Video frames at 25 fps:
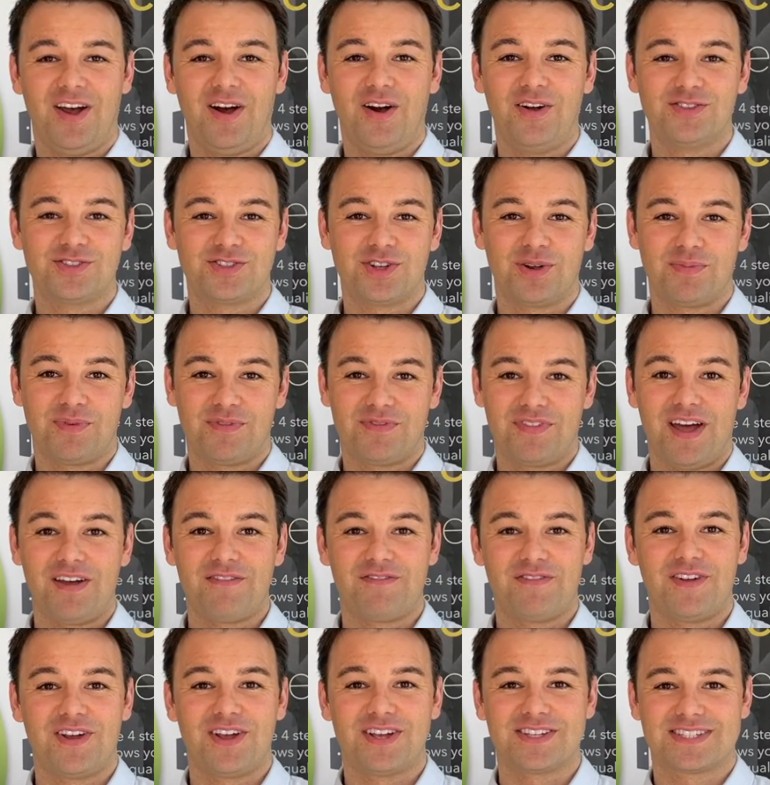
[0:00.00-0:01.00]
on top of
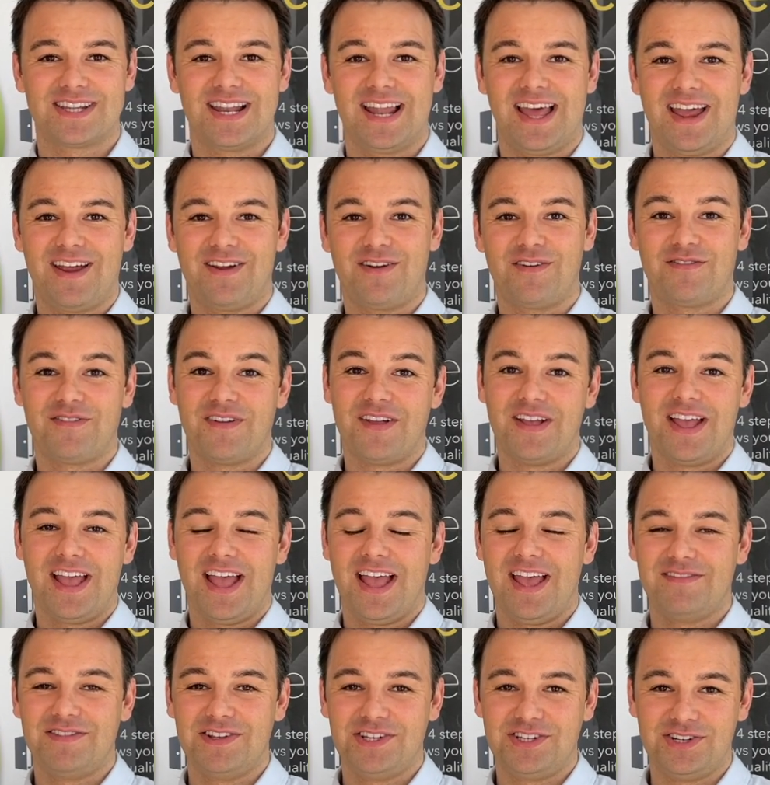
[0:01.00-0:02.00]
that first layer of
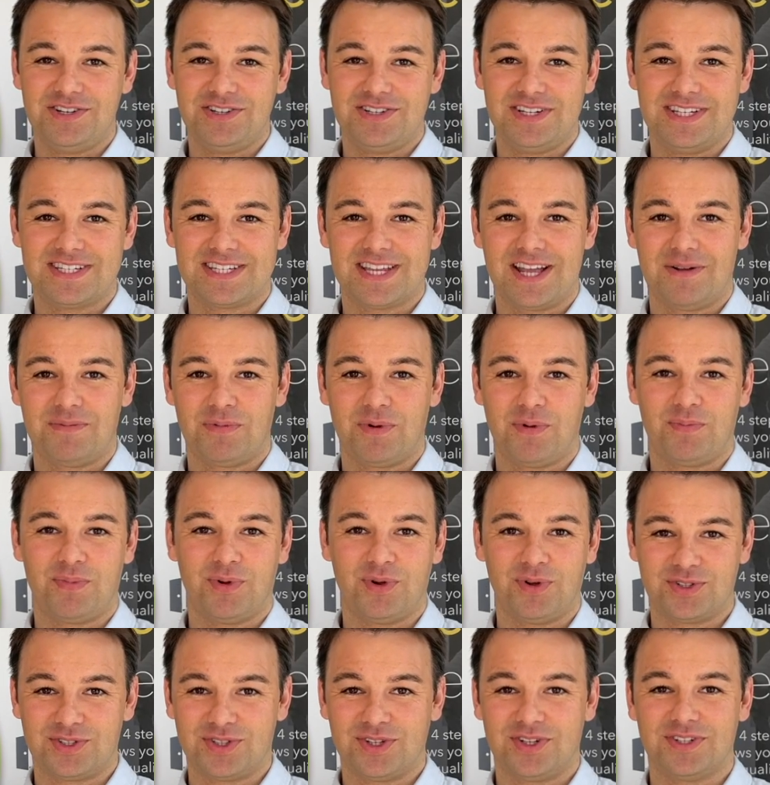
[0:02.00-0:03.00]
heavy duty sound block
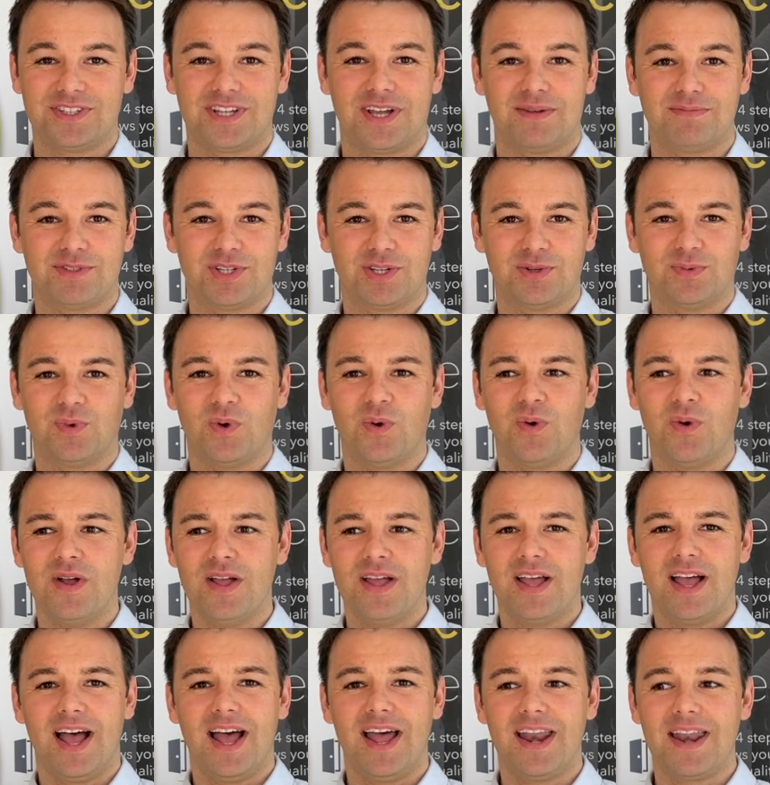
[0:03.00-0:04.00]
board dot and dab to the wall,
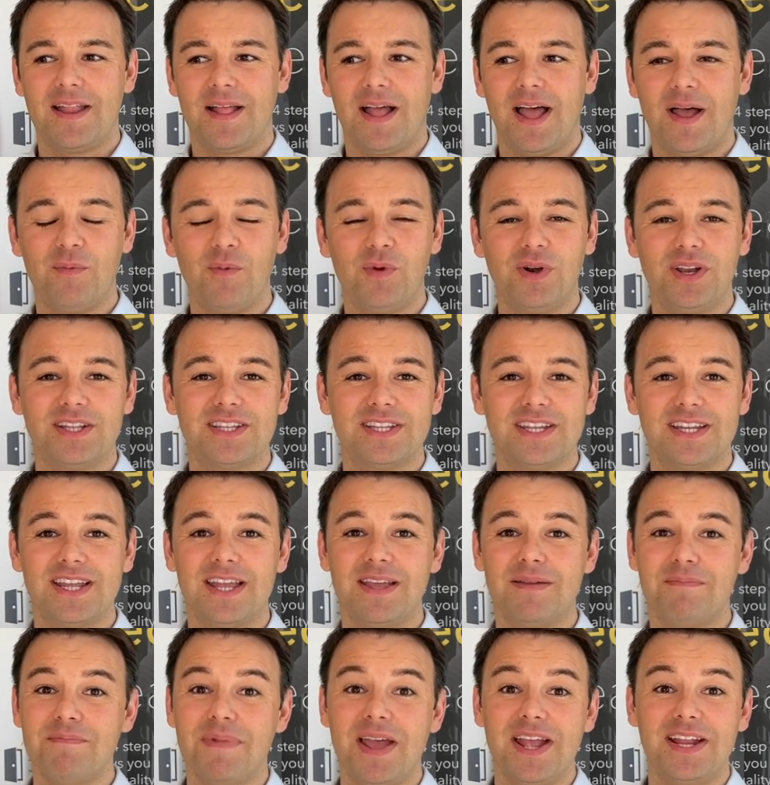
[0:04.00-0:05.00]
and and what it did,
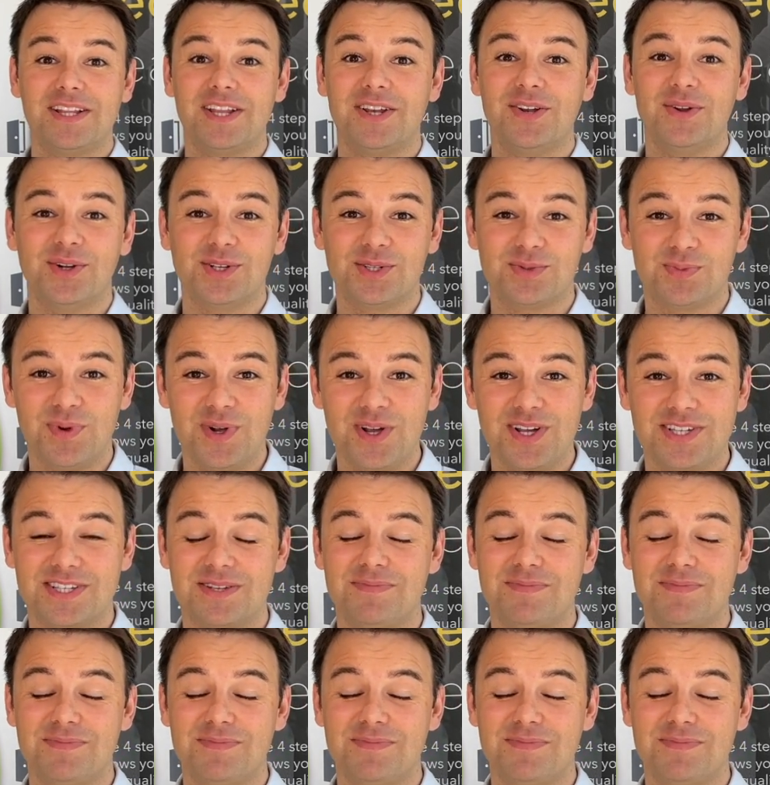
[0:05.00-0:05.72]
it made the noise worse.